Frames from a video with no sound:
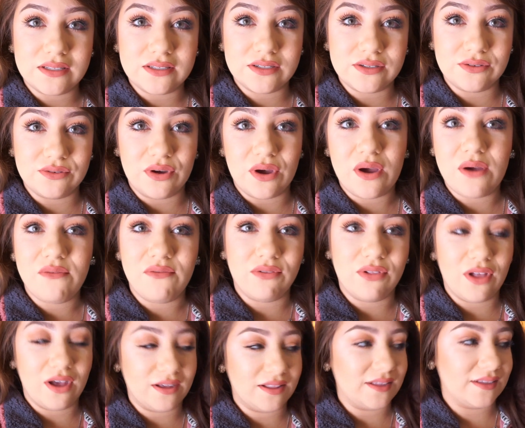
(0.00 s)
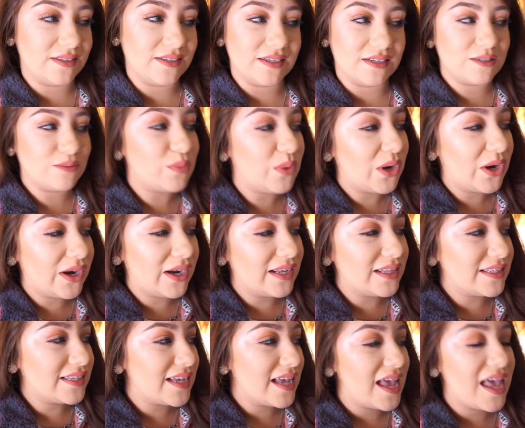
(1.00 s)
to vlog this
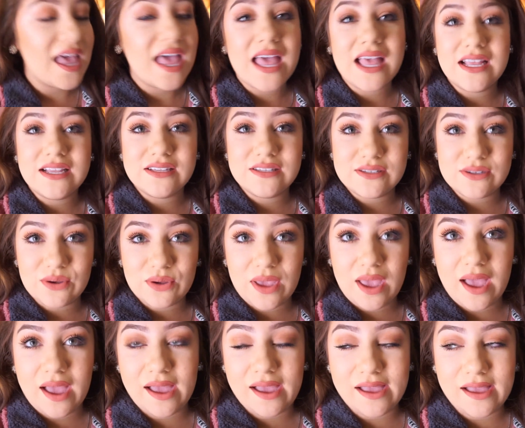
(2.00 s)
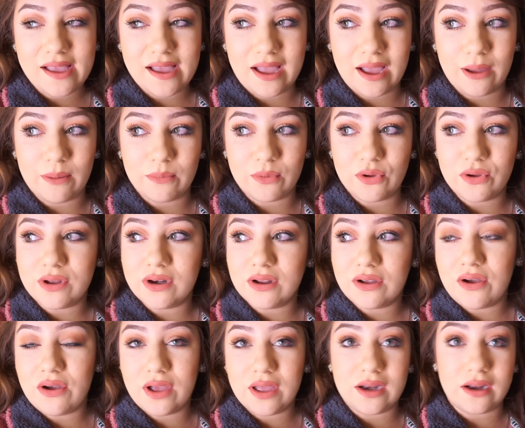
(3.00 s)
experience. So yeah, I'm gonna
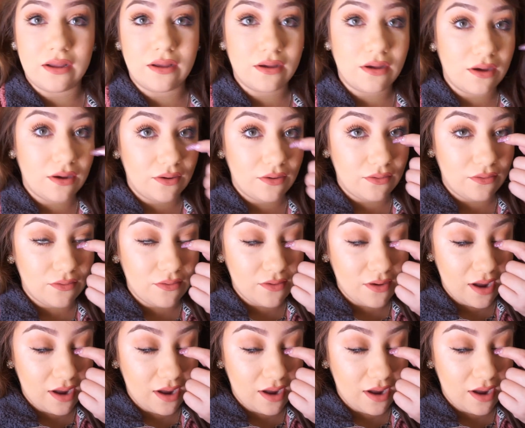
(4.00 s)
go ahead and go